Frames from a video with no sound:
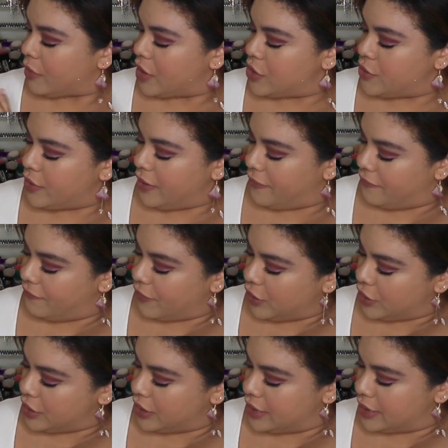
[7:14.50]
So the
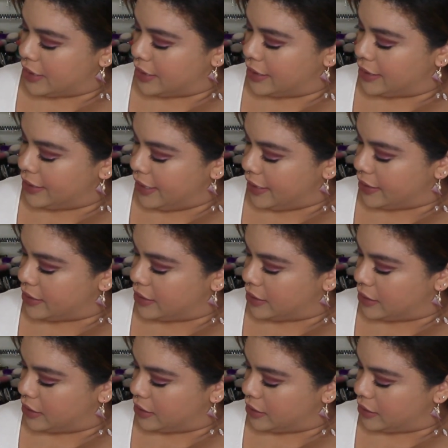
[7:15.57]
first
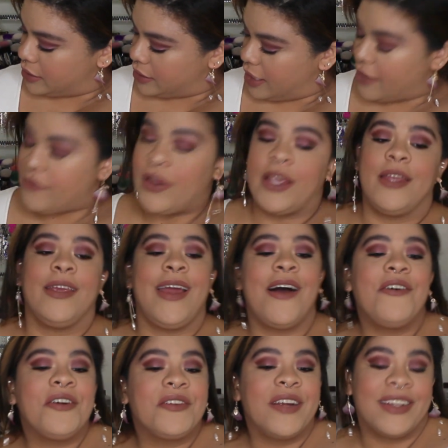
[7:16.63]
6, if I can
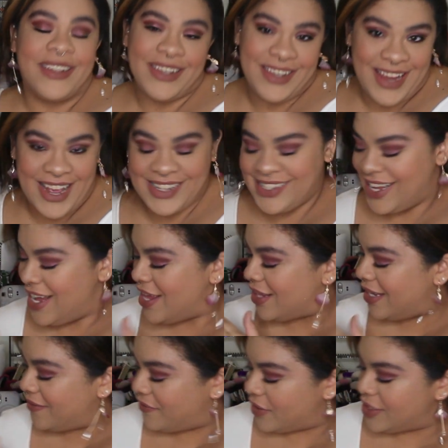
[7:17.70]
count correctly, yes,
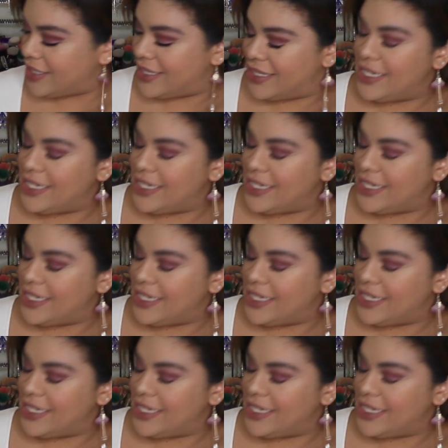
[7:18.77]
the first